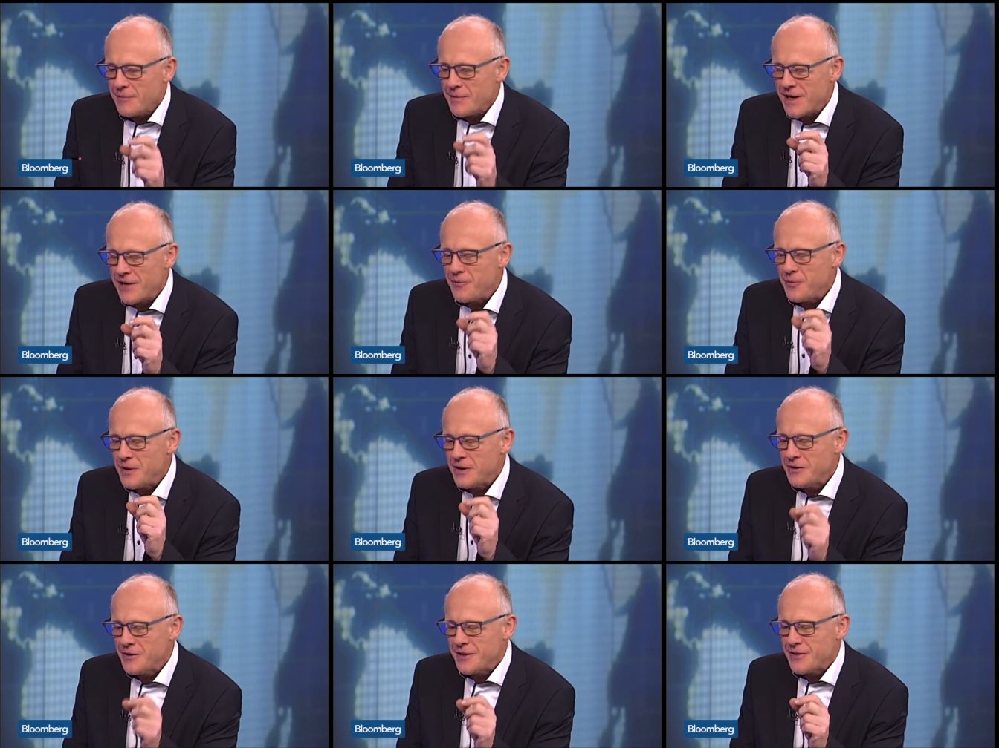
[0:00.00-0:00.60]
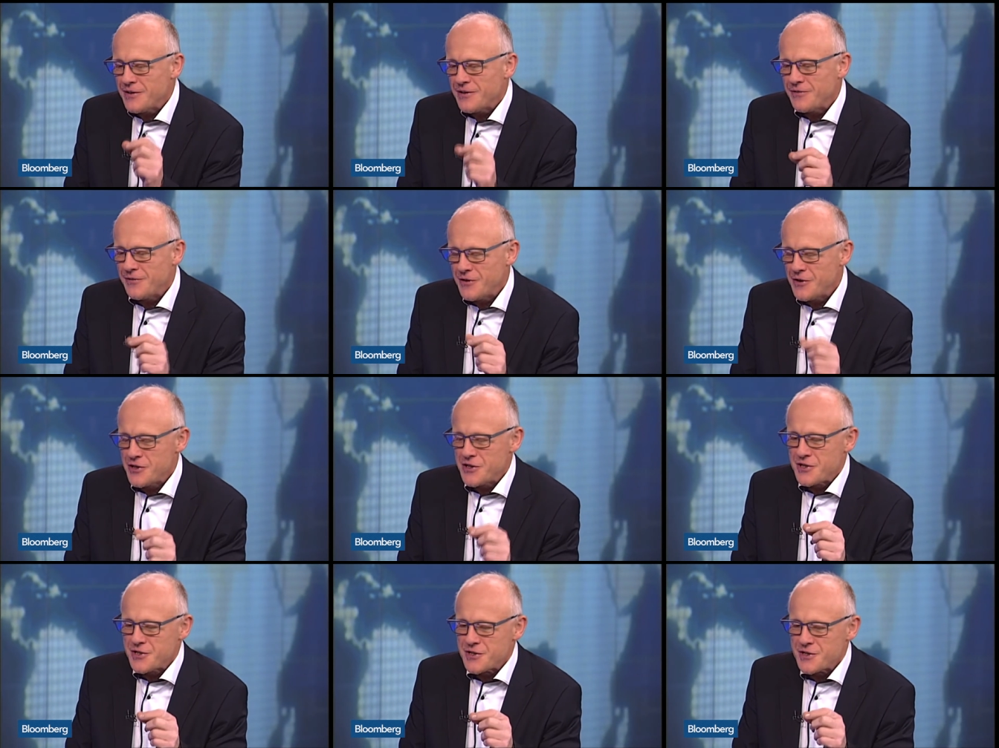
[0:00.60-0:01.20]
If we look at the
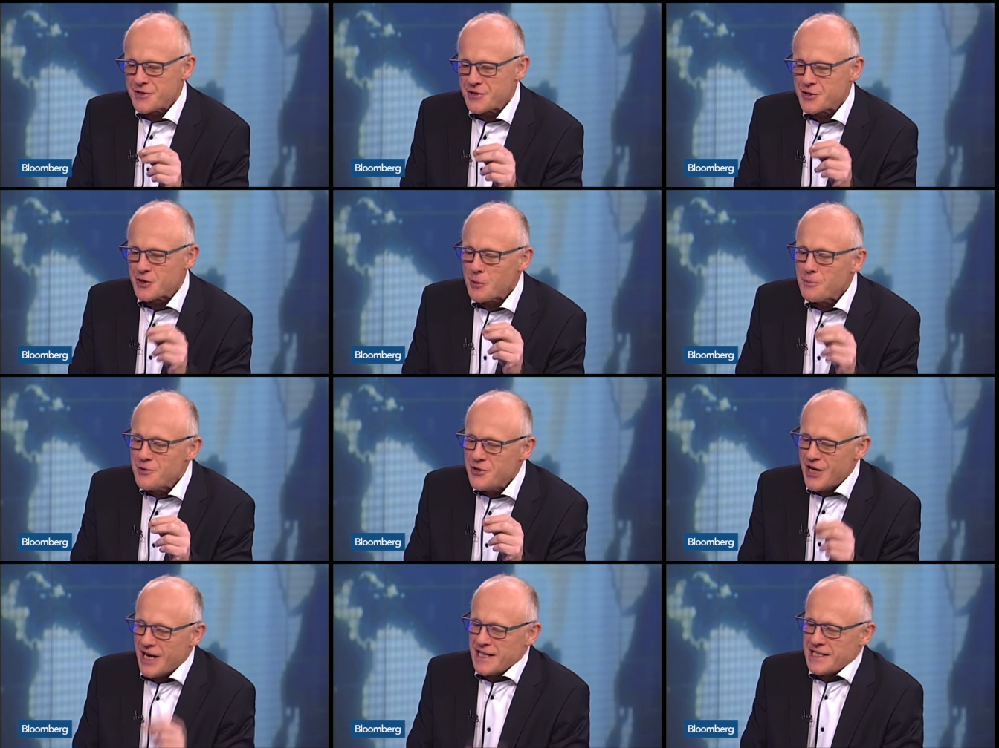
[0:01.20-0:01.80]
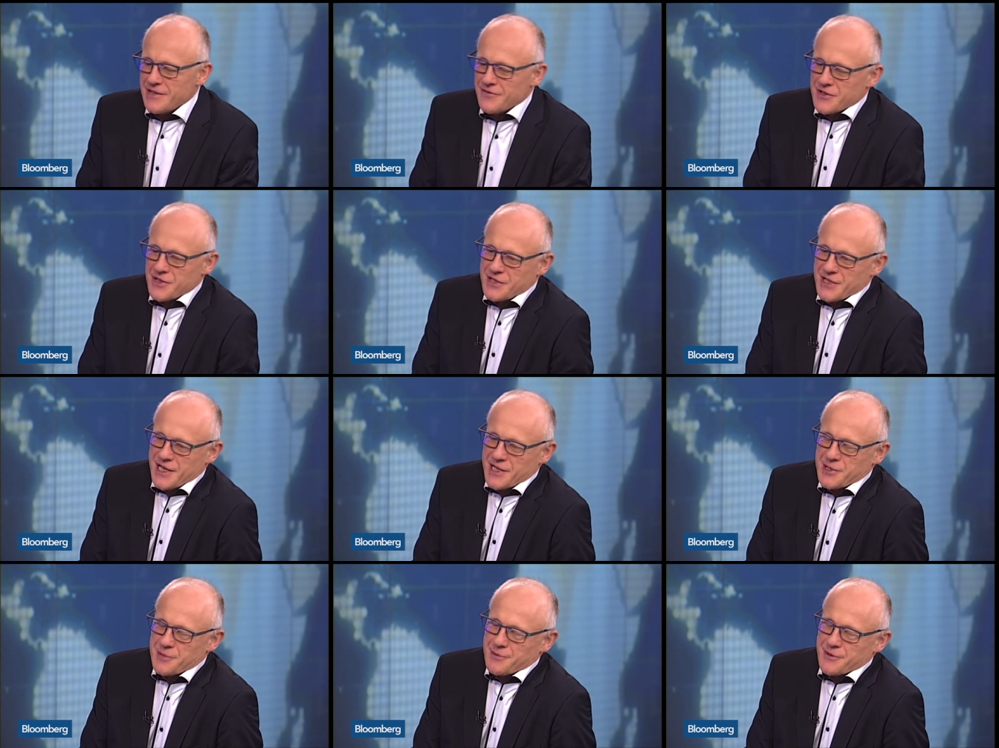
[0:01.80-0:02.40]
first subjective
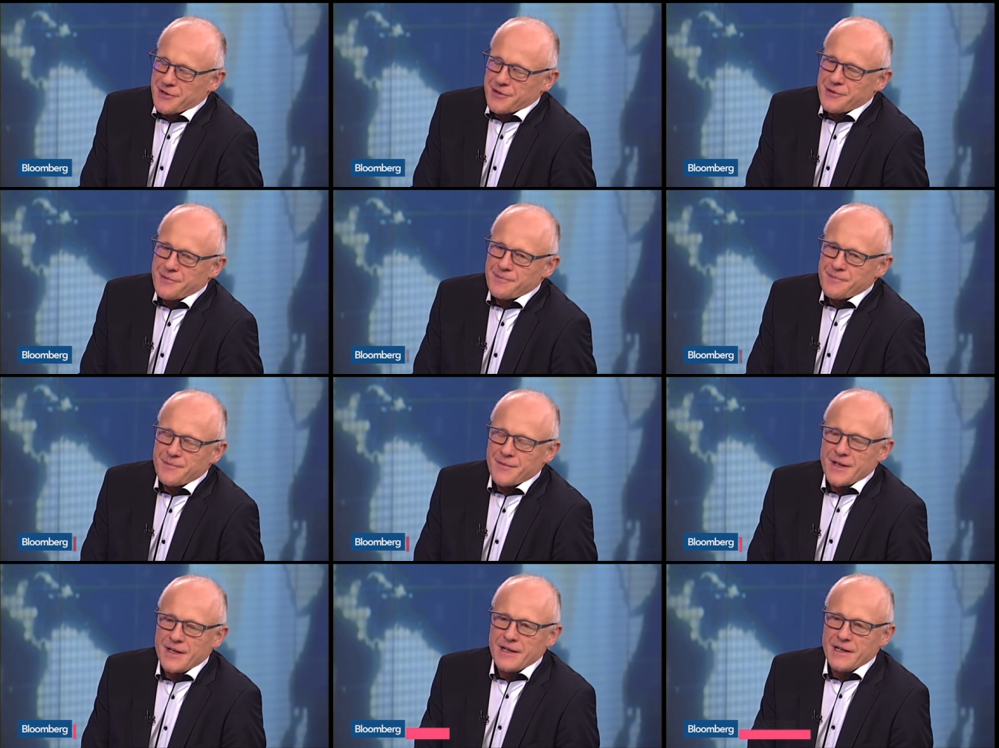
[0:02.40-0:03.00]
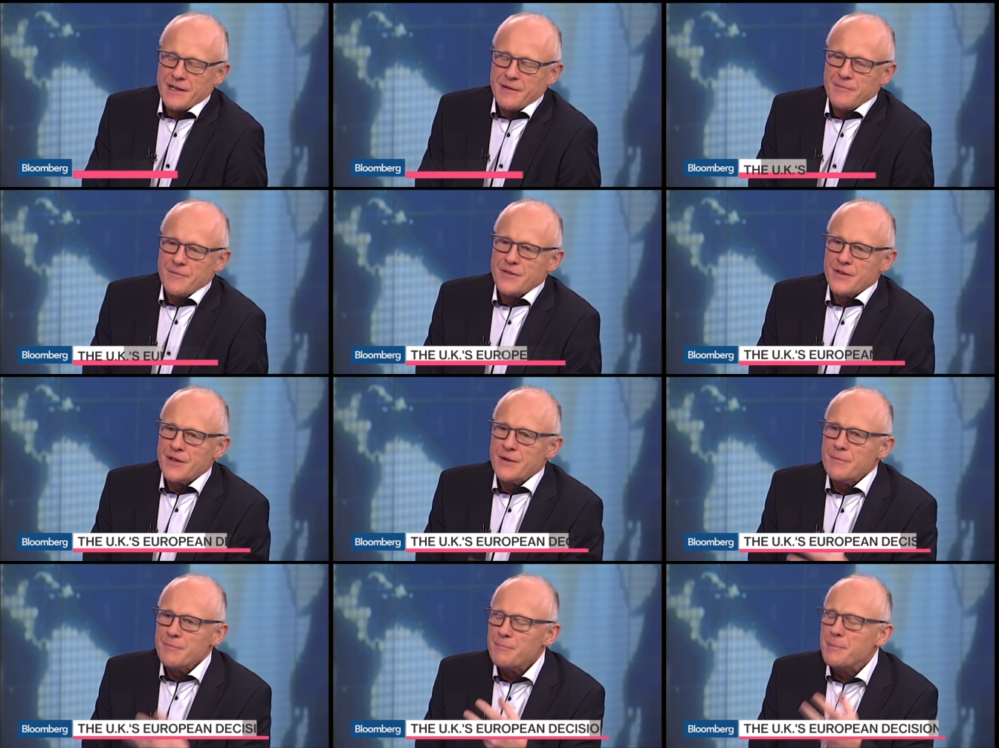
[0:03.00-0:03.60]
assessment
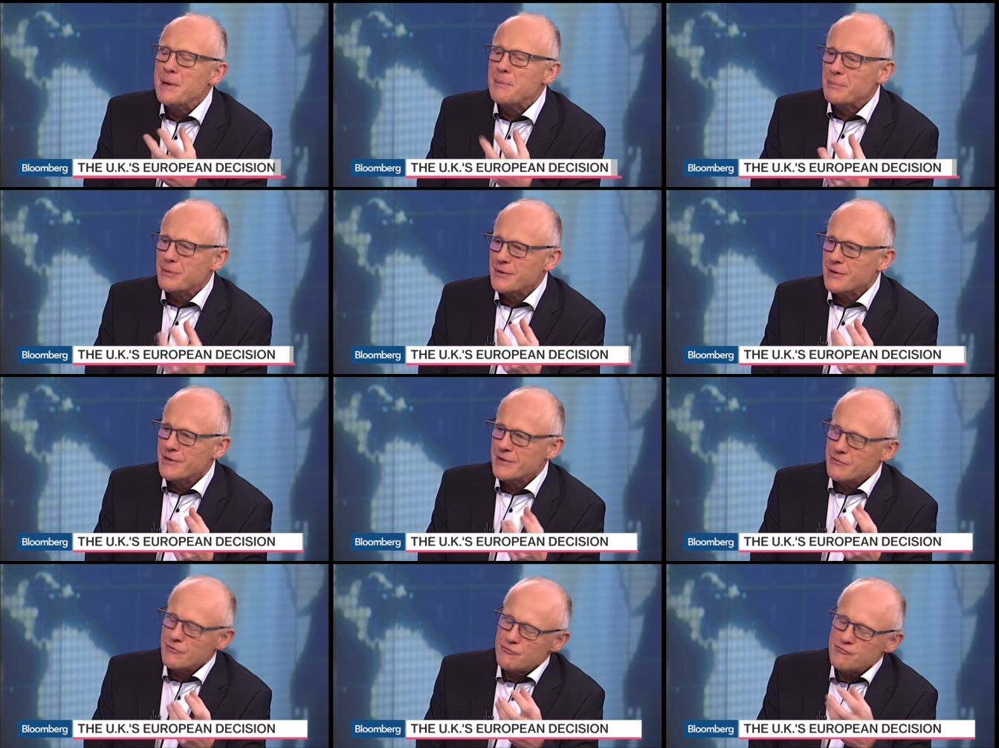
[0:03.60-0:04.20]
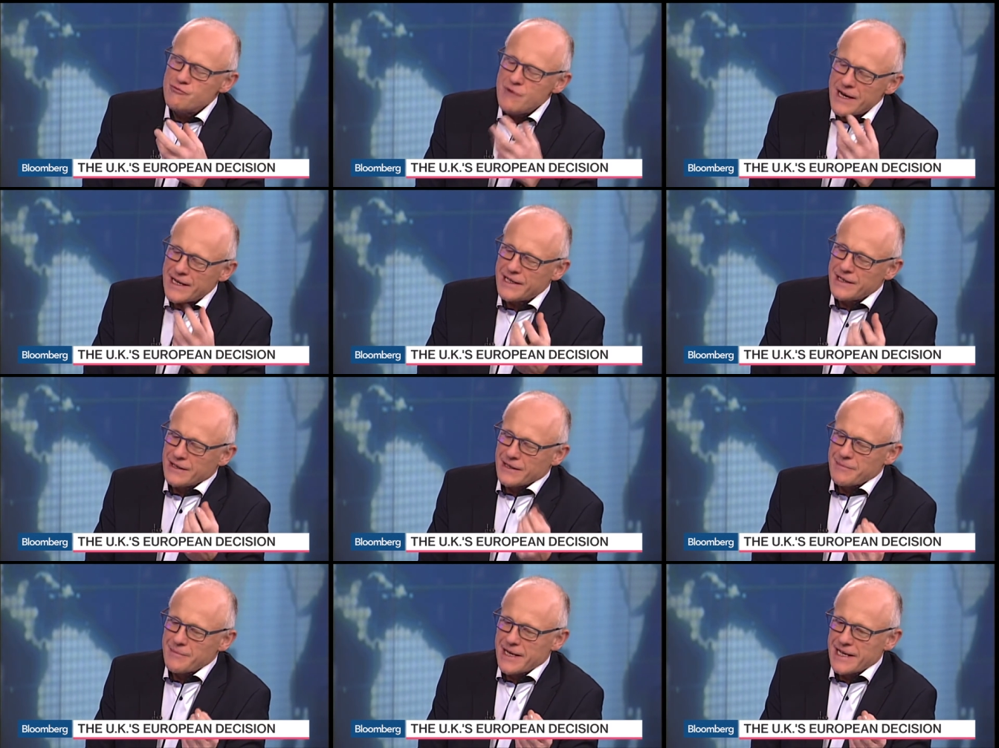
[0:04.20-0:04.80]
that people are
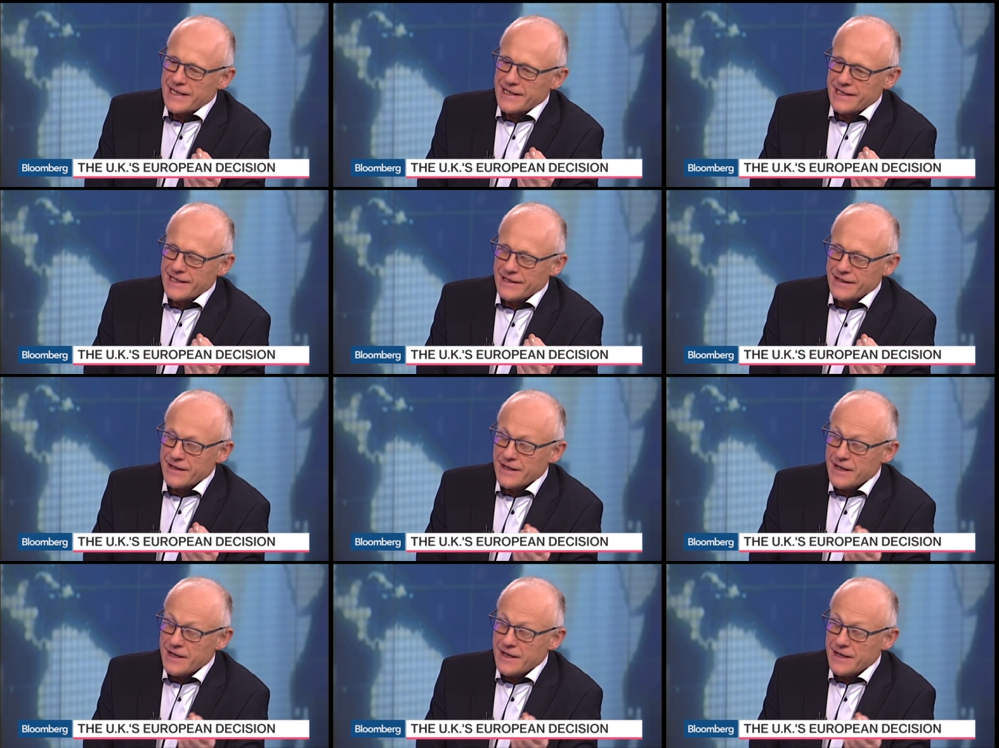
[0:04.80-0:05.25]
regularly making,